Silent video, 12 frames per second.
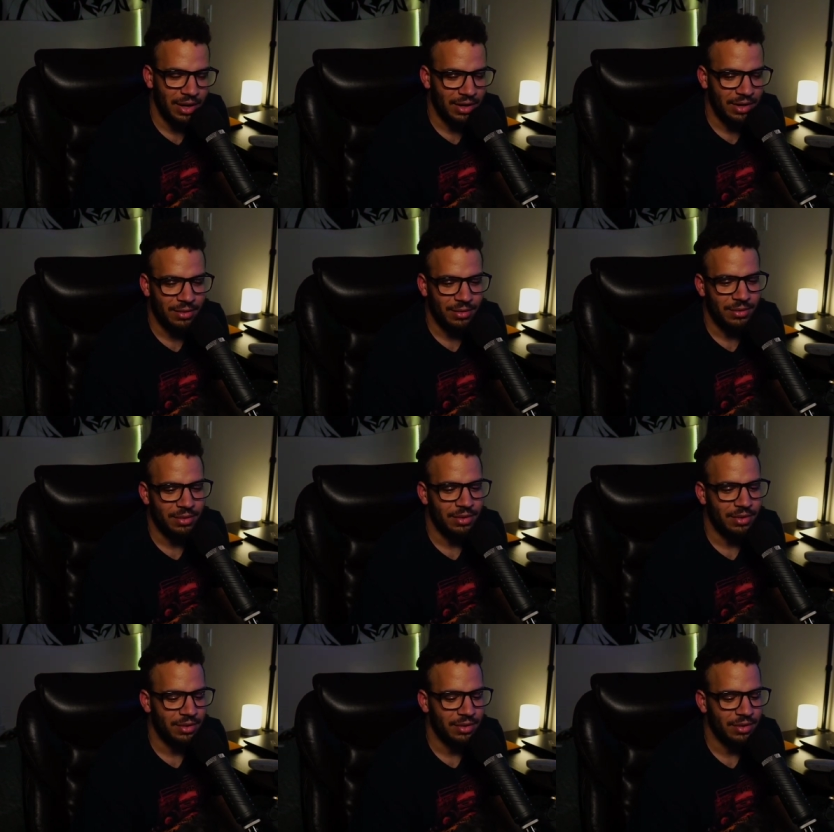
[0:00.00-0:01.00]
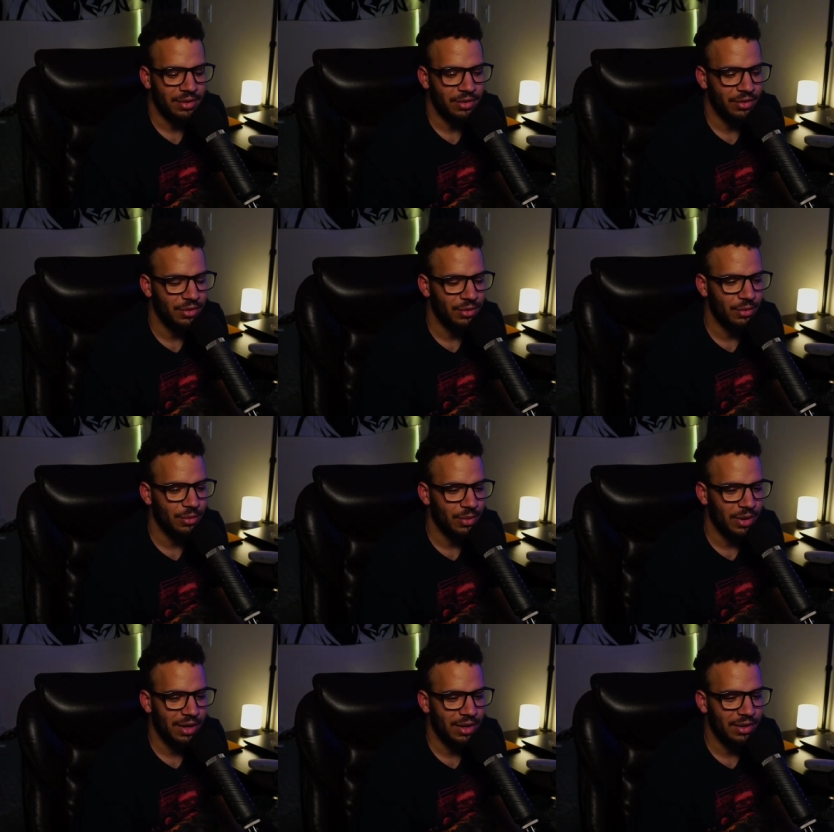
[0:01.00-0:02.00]
I don't do
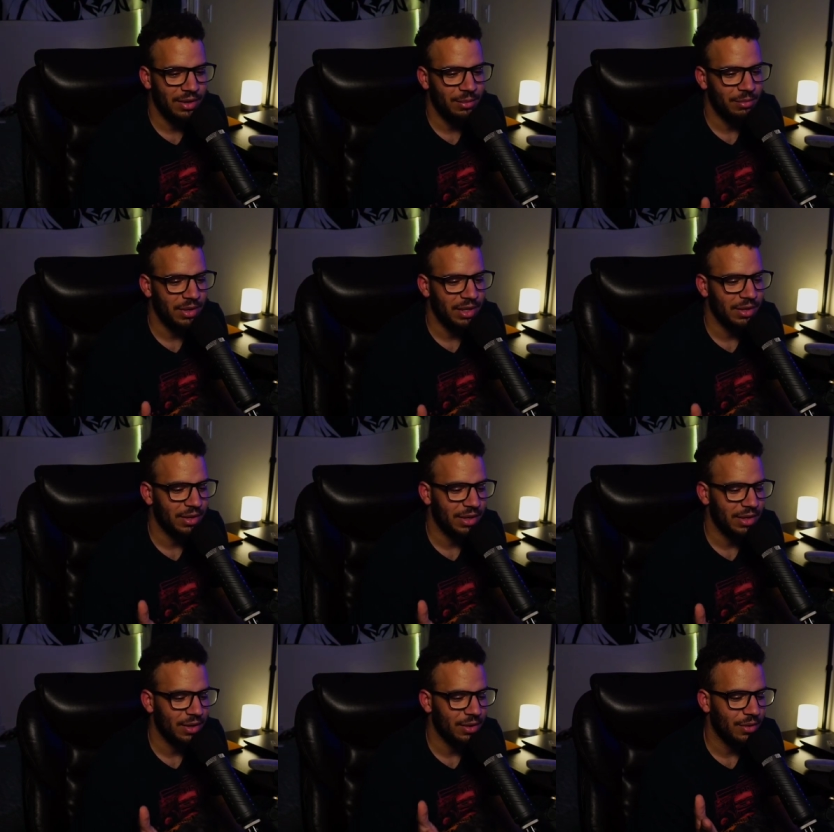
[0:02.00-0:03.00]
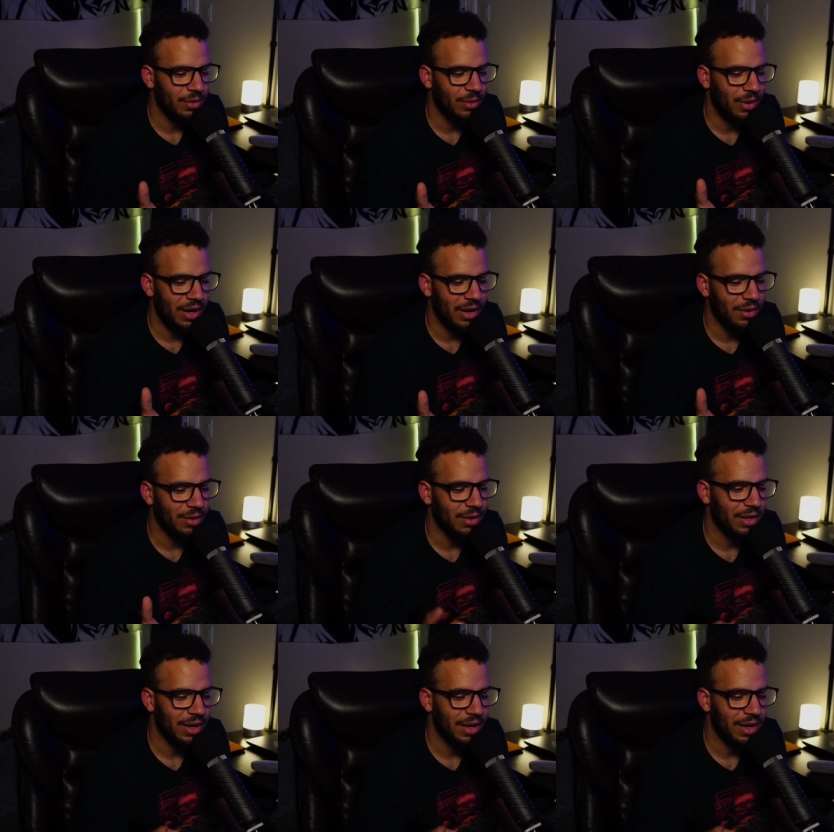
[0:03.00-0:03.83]
well being like, oh wow,